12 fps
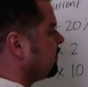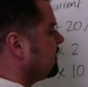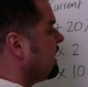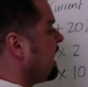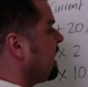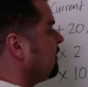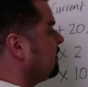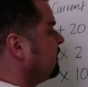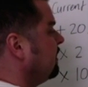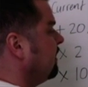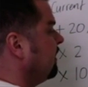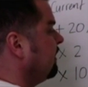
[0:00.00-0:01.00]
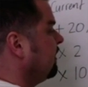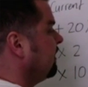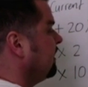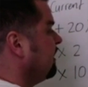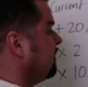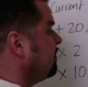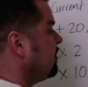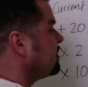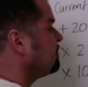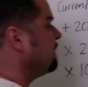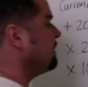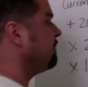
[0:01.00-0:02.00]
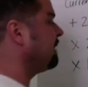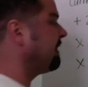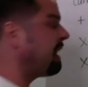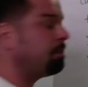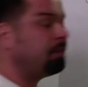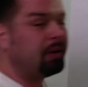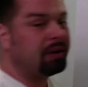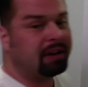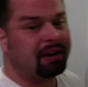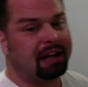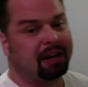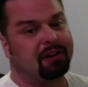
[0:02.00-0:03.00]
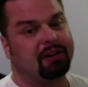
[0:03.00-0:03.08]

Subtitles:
Now, most people at that point are like,